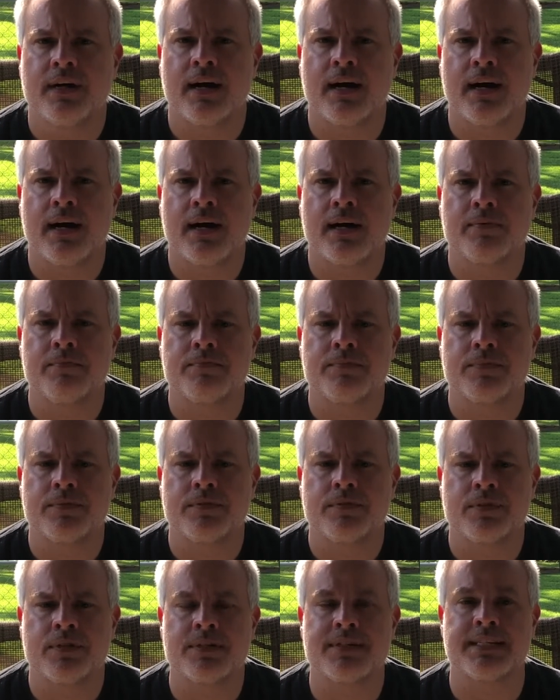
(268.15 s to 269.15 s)

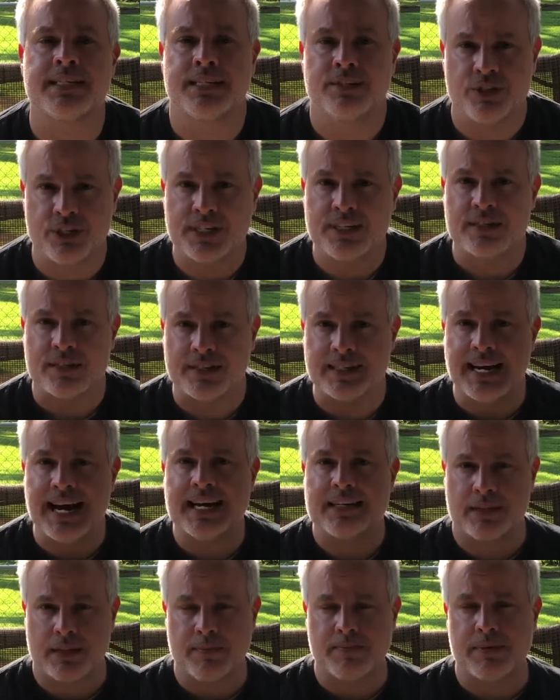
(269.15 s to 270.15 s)
to see Jesus
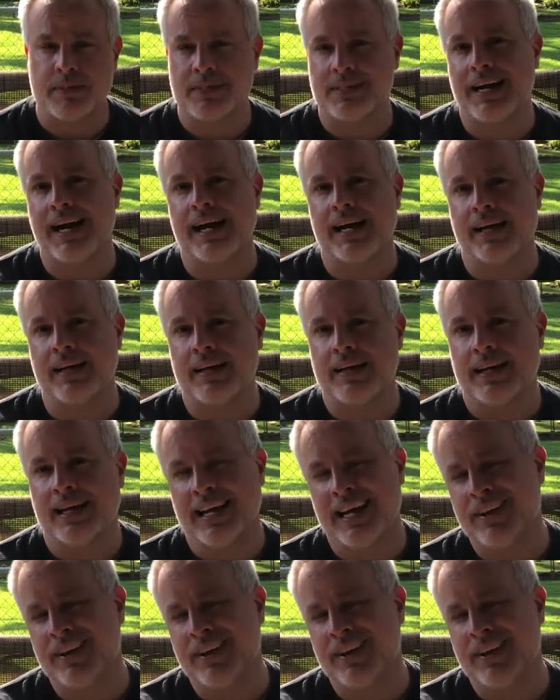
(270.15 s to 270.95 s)
as the Messiah,